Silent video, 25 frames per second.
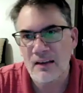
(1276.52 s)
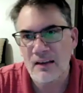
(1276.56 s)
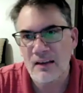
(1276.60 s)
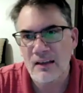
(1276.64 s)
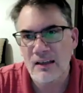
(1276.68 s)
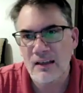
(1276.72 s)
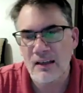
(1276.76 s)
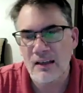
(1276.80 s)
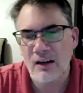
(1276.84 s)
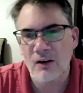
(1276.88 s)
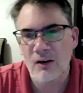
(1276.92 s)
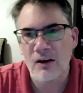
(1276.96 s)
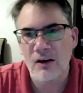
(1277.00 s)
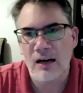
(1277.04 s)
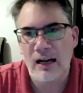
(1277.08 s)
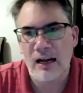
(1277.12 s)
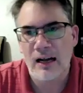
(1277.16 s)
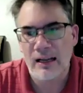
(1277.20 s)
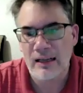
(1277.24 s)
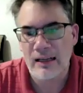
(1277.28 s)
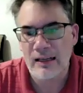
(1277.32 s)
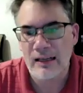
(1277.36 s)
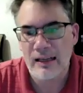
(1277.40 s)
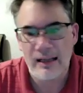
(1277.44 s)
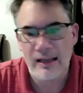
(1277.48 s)
you know,
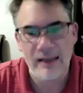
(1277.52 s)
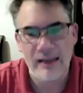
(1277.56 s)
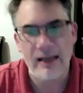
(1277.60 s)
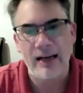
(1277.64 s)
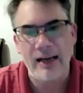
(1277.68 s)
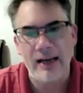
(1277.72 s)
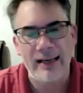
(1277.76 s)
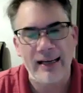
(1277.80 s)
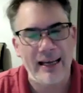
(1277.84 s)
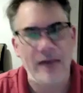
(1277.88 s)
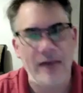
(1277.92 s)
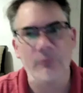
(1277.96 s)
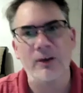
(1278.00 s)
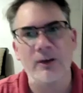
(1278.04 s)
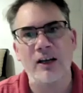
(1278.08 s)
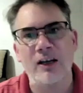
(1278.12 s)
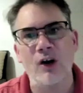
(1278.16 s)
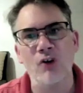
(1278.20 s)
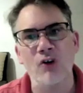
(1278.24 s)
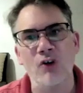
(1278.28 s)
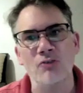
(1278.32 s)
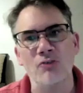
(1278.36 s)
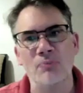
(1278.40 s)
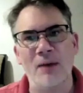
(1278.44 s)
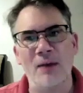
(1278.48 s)
I again, what
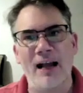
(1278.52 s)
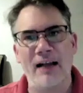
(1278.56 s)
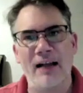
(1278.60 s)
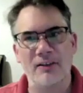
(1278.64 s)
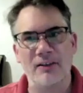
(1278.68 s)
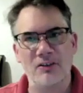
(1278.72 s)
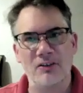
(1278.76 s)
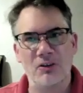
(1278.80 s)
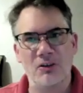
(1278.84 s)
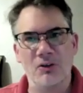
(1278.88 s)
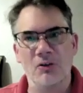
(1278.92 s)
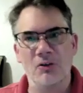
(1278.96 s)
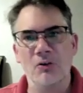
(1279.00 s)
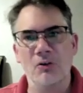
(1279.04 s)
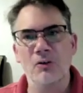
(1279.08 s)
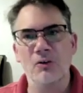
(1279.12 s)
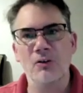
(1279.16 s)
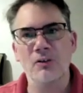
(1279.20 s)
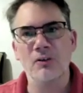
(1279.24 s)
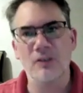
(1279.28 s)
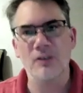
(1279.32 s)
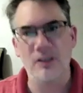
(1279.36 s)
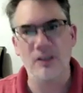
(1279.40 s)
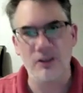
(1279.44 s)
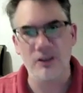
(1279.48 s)
goes back to
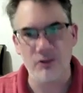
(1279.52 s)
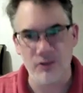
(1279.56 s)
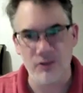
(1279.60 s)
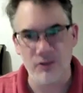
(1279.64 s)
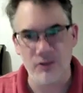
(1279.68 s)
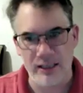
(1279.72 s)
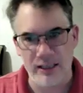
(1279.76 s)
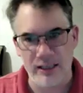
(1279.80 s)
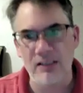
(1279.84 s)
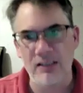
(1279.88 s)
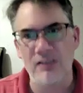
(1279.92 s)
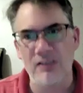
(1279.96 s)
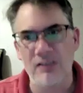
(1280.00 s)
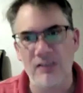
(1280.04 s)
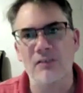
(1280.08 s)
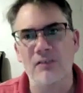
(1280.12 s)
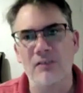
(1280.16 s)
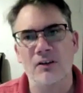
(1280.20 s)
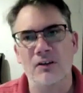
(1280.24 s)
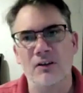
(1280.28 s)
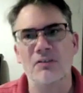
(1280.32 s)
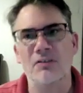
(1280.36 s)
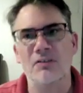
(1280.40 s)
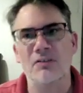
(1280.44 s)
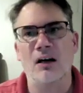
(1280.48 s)
the uniqueness of
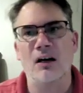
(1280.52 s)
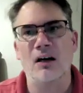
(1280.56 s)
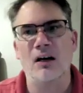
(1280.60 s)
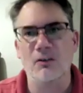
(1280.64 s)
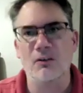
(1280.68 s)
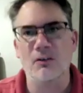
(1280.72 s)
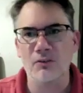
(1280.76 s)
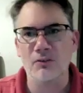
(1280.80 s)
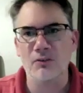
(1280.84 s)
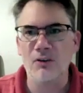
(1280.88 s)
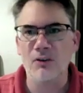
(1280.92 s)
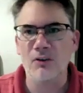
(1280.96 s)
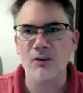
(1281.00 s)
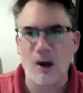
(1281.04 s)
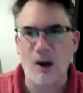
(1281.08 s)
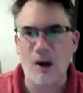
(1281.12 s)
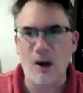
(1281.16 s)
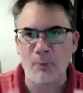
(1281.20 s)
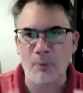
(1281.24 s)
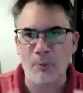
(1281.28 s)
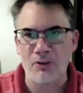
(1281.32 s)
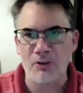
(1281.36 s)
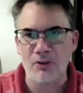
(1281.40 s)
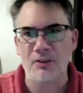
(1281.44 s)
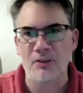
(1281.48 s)
ourselves, our
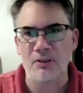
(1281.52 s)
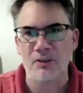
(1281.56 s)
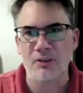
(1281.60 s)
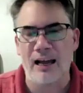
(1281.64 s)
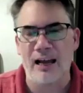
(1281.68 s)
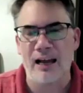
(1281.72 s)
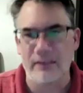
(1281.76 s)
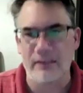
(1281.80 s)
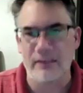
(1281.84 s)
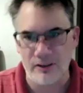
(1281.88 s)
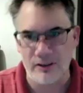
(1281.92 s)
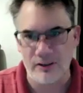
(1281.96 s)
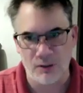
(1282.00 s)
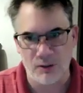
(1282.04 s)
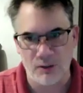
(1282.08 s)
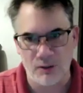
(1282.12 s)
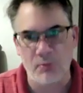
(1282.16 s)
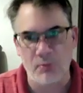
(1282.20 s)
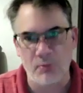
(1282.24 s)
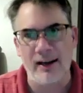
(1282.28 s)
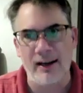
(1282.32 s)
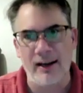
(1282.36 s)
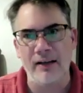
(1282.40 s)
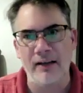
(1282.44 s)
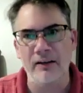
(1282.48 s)
personality is our
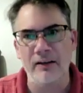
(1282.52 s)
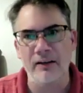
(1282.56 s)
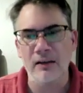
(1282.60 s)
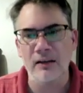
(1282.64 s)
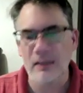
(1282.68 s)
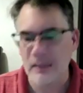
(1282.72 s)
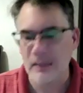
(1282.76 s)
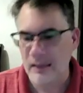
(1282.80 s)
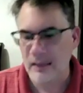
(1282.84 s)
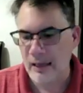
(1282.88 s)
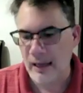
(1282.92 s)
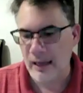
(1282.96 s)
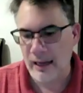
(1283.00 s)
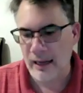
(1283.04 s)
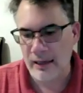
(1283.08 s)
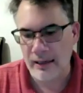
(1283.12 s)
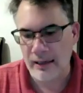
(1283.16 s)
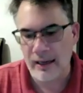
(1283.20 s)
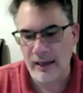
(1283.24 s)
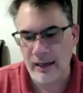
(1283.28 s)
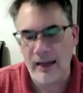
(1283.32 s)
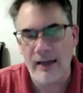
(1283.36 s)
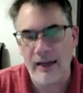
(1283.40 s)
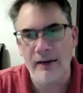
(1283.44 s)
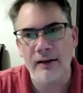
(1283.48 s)
brand and
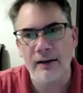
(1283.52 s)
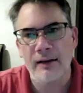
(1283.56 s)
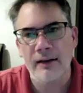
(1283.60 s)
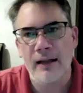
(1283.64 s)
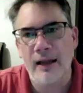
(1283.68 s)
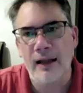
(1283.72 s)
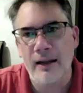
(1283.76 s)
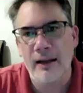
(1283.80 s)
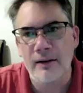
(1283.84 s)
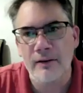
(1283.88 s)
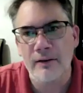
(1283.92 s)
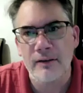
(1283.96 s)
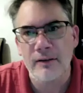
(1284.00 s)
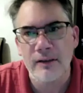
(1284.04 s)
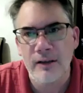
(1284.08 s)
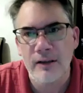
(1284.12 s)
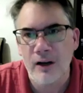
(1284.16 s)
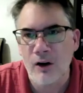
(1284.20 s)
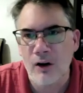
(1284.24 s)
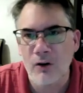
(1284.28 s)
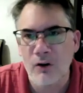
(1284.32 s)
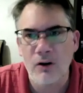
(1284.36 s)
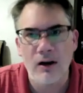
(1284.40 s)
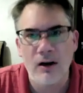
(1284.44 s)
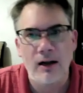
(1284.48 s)
and and you
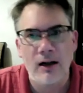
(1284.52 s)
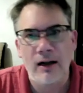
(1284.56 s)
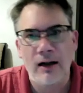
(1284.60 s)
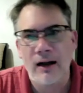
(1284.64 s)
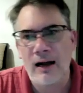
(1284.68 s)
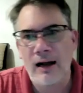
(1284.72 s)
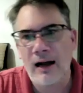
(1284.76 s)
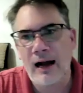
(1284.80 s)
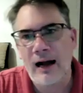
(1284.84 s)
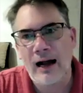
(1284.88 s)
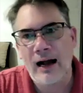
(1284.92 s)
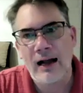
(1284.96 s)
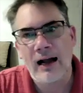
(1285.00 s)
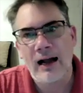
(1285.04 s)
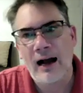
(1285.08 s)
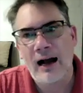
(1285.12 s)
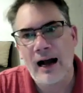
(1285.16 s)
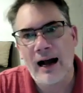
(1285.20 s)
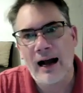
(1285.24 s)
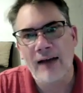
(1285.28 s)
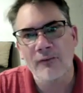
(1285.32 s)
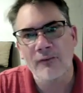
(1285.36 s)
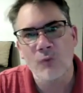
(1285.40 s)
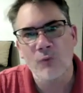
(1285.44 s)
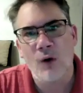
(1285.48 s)
know
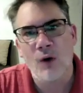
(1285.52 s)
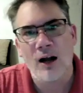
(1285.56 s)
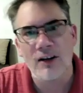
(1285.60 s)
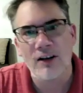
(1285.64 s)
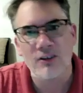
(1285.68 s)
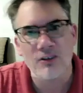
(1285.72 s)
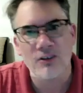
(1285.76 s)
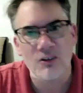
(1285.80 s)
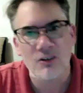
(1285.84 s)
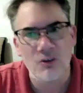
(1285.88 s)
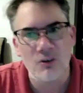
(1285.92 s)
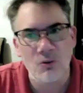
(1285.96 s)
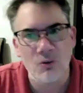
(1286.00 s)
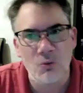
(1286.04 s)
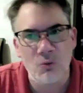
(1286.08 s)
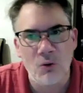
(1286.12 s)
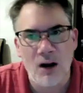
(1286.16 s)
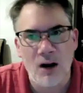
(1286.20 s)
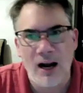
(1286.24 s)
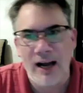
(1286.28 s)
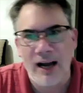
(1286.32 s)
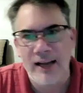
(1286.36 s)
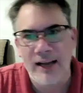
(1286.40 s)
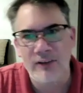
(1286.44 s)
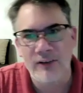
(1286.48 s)
I've watched you
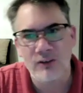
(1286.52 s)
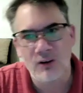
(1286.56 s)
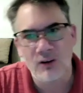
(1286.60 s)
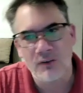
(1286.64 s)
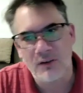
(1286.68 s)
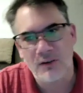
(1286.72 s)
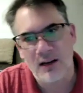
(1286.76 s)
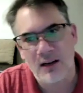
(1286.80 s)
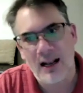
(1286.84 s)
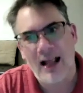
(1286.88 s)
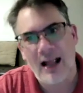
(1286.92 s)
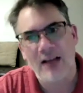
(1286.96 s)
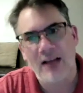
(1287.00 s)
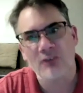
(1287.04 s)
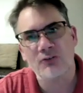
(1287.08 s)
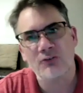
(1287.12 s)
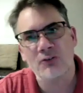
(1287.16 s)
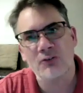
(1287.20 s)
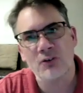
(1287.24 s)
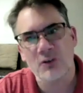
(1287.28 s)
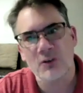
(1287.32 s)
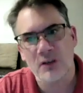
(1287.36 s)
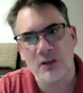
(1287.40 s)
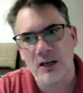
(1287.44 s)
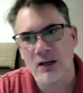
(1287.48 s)
rise over the last few
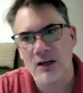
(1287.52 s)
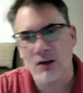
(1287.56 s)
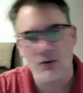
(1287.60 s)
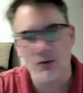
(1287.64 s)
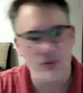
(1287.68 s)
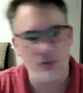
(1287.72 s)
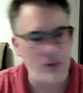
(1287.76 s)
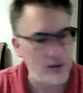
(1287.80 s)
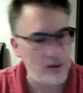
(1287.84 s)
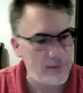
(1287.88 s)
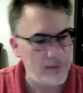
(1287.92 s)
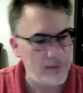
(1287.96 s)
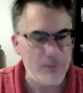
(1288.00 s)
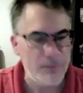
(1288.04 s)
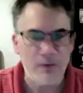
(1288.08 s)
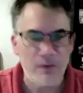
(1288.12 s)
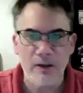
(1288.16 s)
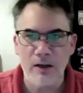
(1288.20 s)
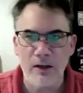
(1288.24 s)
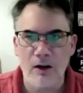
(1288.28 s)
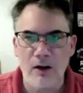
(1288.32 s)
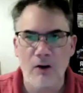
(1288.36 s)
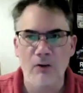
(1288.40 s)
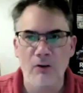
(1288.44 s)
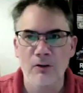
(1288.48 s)
years.
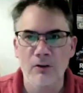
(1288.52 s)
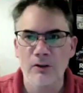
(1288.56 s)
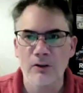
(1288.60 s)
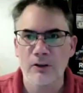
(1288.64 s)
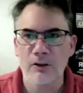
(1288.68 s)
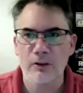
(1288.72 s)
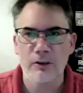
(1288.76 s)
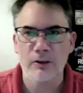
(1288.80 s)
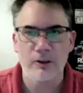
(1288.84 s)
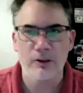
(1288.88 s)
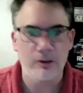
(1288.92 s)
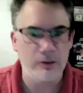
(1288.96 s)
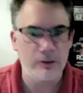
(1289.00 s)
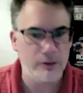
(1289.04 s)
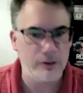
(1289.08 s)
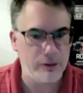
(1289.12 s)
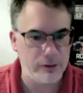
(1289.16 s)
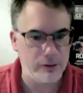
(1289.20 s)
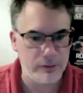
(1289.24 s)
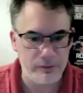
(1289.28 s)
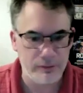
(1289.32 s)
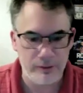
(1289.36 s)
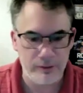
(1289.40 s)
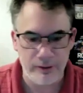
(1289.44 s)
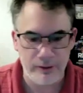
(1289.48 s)
You know, you're you're
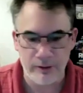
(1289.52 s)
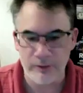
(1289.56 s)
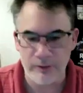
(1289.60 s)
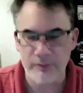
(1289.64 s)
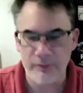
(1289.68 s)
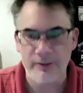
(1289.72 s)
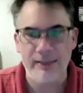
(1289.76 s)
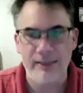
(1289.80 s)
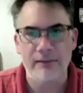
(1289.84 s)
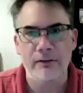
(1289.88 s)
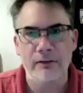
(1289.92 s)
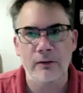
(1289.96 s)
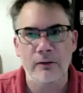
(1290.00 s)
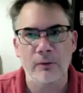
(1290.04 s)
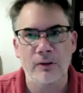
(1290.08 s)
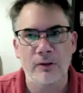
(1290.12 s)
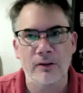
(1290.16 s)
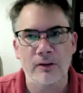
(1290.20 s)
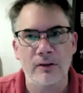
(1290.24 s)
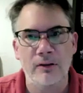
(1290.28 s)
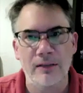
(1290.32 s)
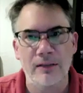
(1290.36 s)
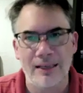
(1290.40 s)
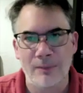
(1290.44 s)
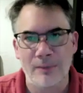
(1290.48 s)
you're you're dealing
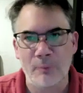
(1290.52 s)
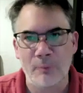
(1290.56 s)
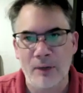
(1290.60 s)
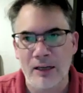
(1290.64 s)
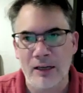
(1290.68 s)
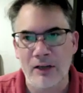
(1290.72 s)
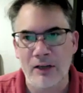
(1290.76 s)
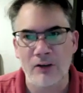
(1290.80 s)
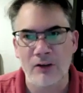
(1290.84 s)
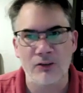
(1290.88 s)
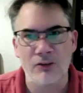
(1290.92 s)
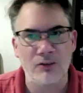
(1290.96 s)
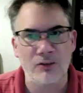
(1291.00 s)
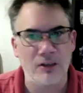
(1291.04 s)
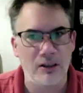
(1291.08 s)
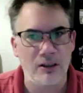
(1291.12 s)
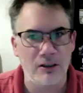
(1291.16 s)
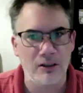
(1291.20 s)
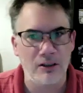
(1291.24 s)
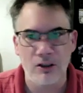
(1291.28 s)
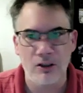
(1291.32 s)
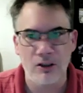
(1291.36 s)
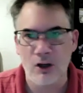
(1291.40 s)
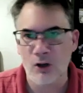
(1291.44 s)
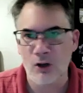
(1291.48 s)
with Nick Peterson,
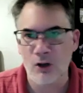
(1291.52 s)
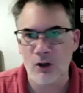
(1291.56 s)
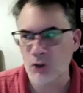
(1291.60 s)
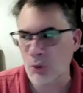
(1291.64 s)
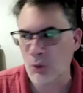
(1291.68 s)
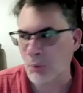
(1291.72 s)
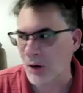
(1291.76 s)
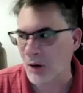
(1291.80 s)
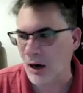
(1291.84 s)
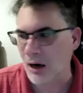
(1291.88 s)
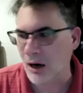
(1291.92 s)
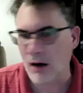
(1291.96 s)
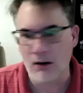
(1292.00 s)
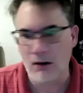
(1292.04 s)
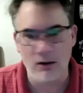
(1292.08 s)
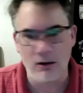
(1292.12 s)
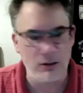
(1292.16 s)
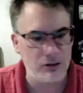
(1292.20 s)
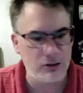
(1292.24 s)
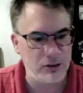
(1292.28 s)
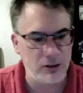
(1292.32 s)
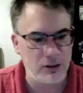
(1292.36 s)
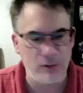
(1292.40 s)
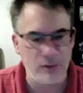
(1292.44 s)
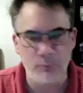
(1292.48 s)
you know, Joe
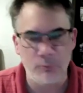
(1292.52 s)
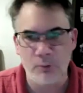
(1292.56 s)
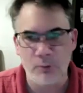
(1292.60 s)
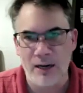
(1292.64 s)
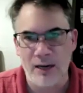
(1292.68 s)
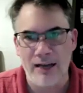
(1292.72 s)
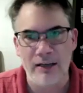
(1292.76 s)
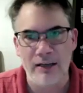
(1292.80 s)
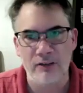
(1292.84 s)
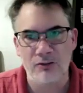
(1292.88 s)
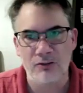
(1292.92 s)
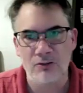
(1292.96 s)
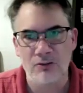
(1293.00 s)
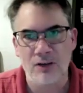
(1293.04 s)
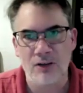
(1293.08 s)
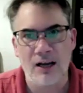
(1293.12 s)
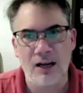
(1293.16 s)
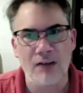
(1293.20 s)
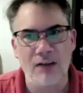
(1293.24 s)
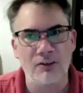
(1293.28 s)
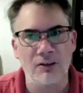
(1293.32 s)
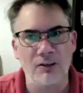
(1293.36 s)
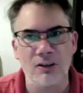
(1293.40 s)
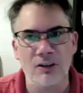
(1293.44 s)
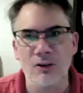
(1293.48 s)
Polish, uh, Brandon
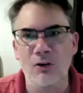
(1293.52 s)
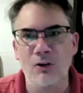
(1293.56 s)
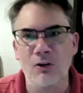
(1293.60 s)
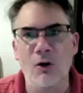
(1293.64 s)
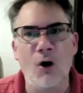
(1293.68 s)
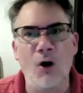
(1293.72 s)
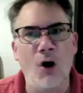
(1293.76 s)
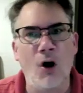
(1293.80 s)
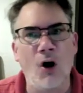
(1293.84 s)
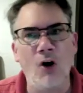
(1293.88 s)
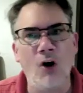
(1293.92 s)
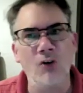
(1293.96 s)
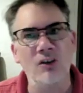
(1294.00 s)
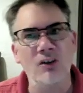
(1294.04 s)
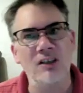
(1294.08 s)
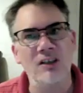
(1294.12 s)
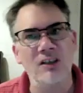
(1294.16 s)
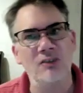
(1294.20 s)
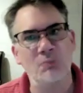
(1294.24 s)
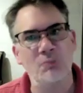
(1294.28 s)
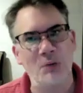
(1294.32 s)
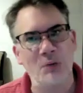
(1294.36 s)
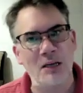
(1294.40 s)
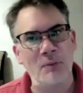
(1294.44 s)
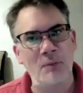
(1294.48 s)
Straza, you know, all these
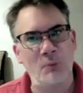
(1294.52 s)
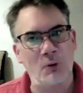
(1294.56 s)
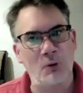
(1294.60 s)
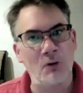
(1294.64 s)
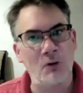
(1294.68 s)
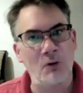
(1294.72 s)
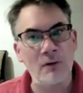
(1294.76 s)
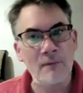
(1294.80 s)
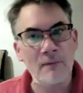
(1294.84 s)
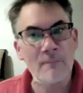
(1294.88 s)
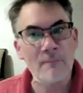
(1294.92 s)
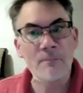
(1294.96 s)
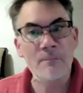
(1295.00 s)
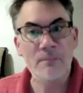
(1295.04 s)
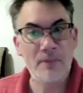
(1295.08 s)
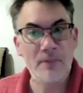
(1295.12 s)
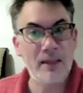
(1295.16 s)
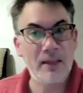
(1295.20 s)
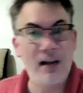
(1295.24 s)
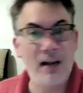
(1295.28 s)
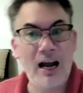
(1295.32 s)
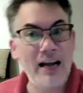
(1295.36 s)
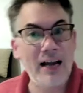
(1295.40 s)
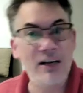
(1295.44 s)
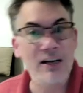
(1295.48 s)
people that
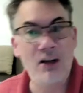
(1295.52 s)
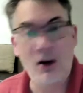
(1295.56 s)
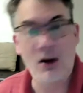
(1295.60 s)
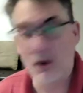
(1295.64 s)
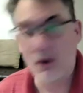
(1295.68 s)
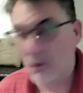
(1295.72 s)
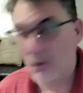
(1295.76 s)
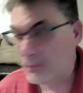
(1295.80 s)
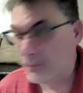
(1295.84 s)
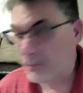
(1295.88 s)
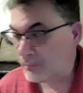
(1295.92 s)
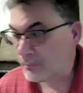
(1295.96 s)
I know.